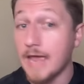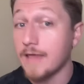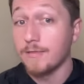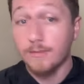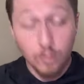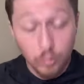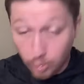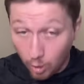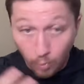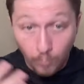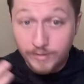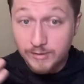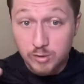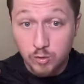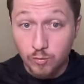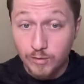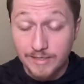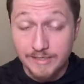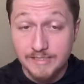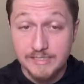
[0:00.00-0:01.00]
And they're going
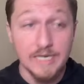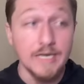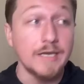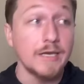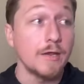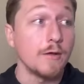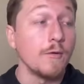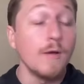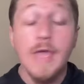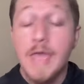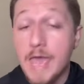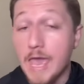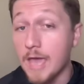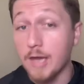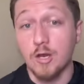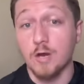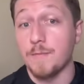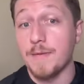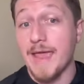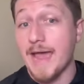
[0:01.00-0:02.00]
to continue.
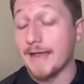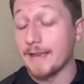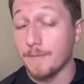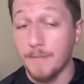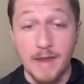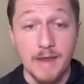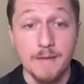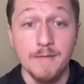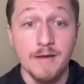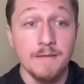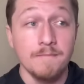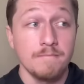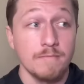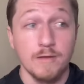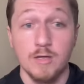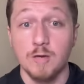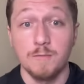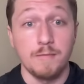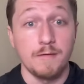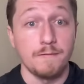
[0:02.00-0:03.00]
It could be Alabama,
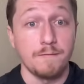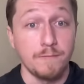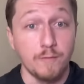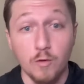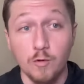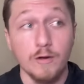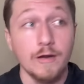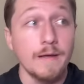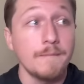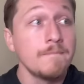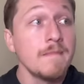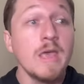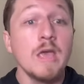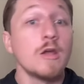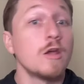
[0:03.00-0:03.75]
could be Florida,